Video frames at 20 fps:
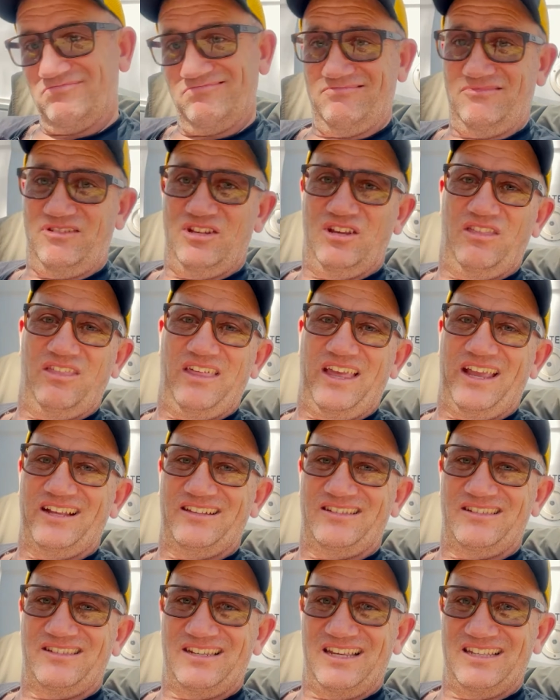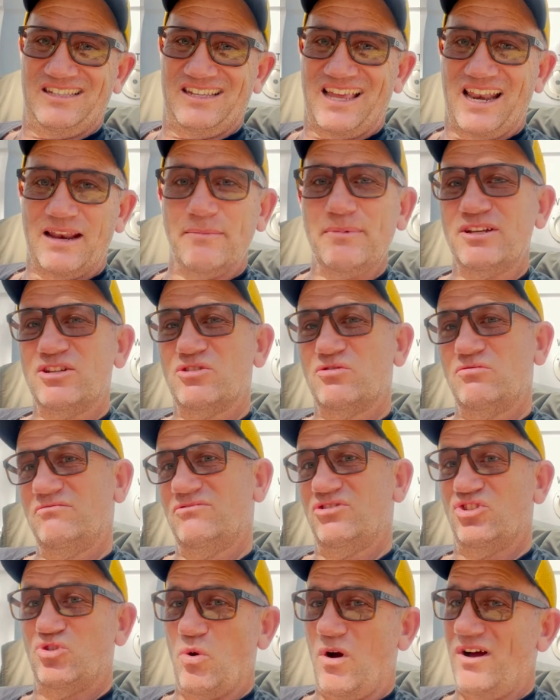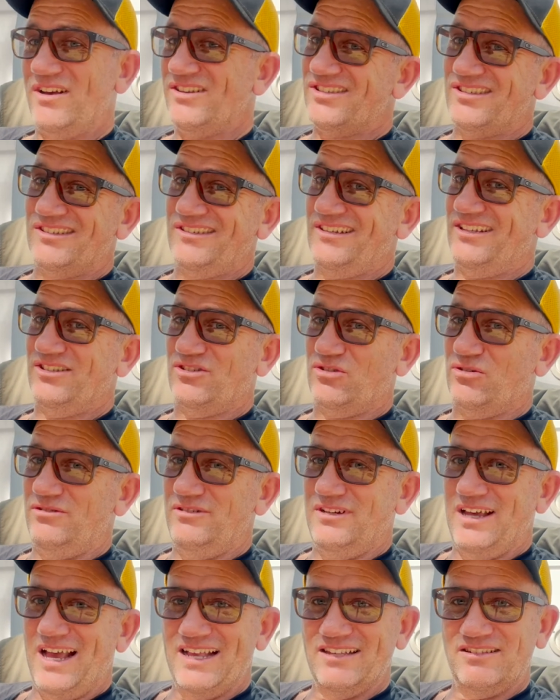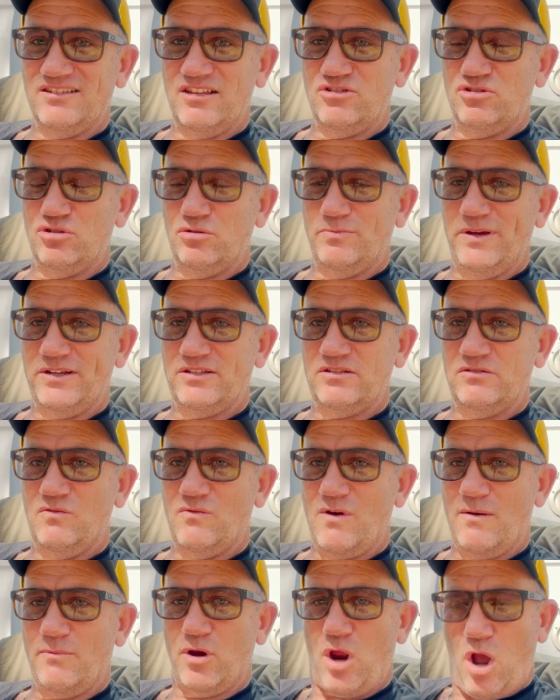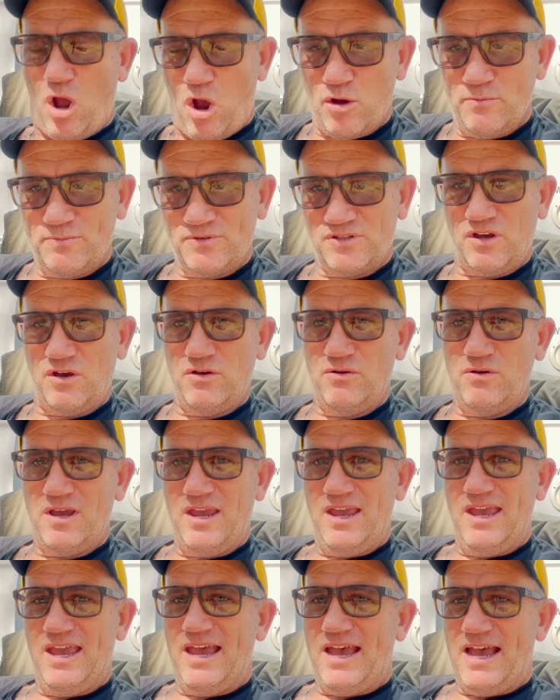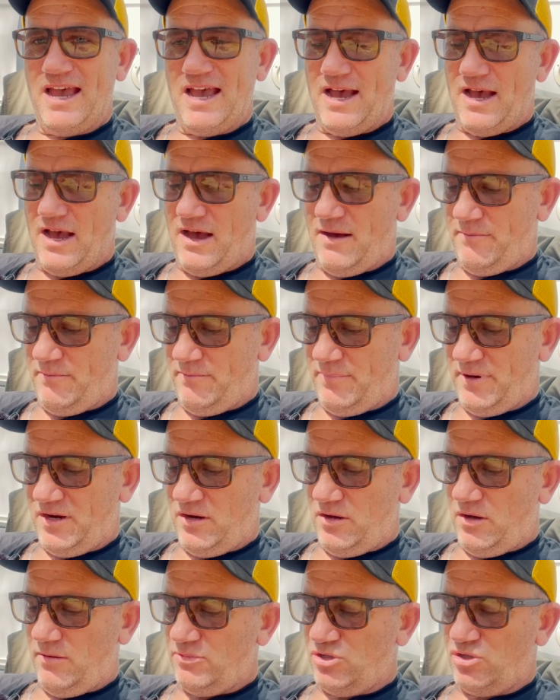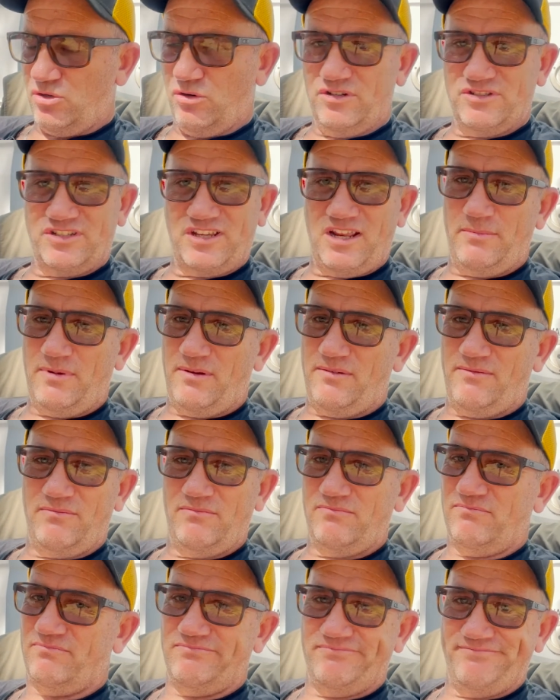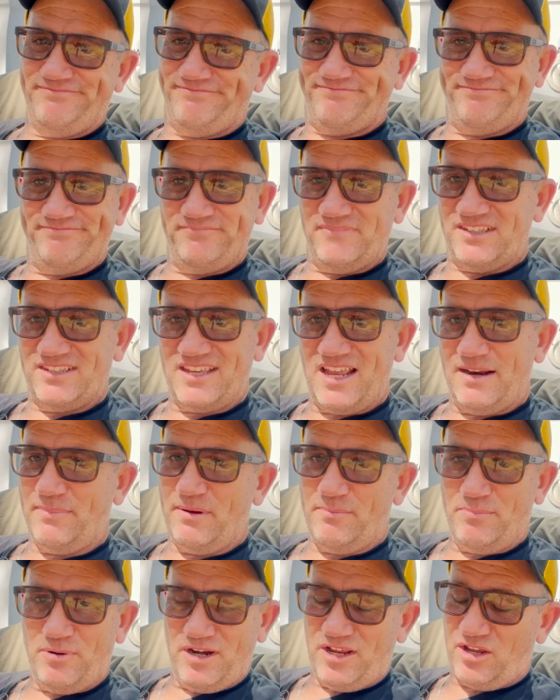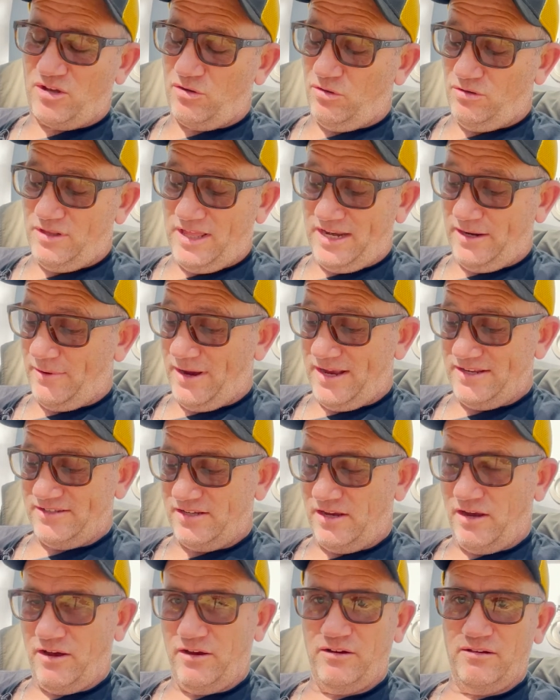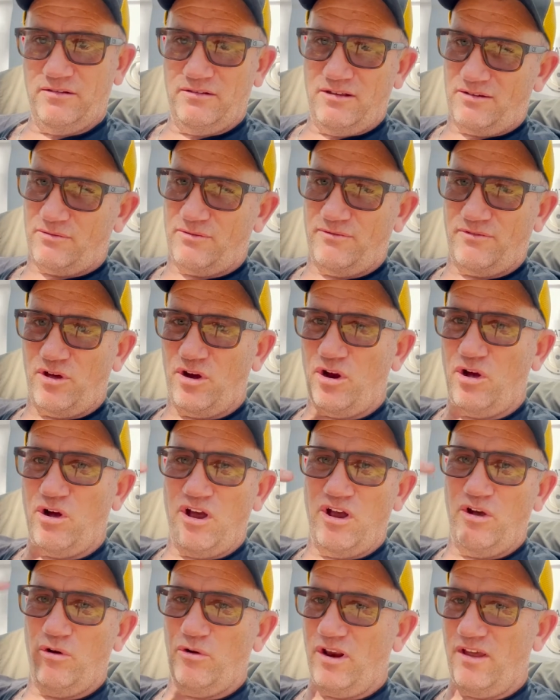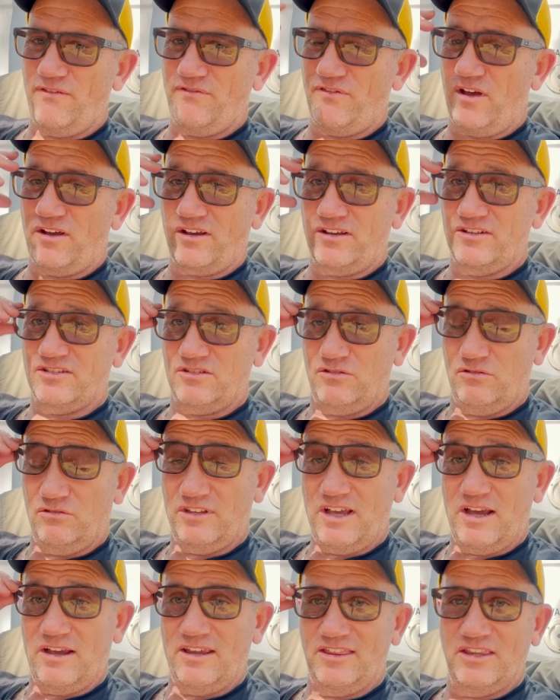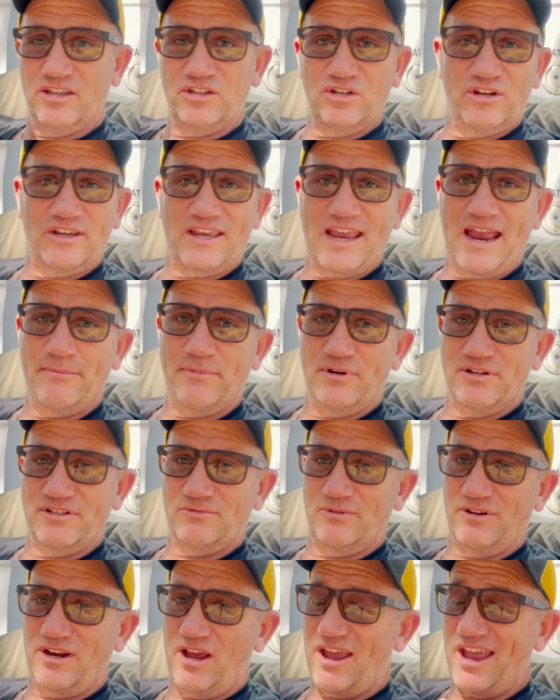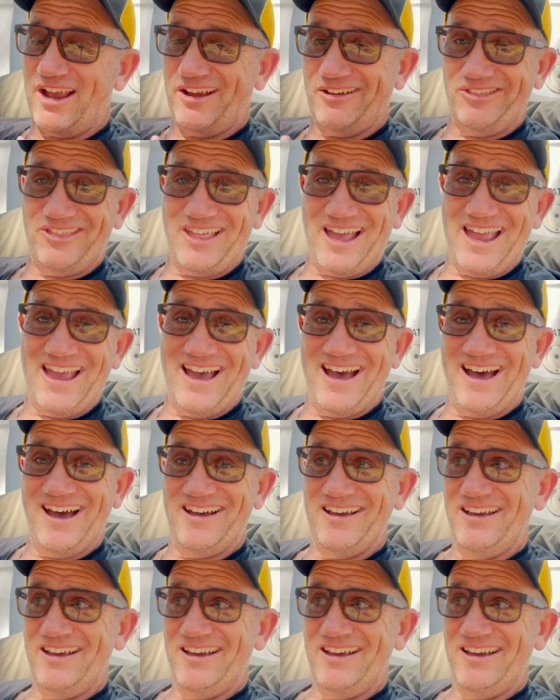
you'd think is it going to be twice as good as the dual pixel? One would hope so, but I'm sure it's going to be pretty cool anyway. So like we've got eye autofocus and all that in the new cameras. We know how good they are.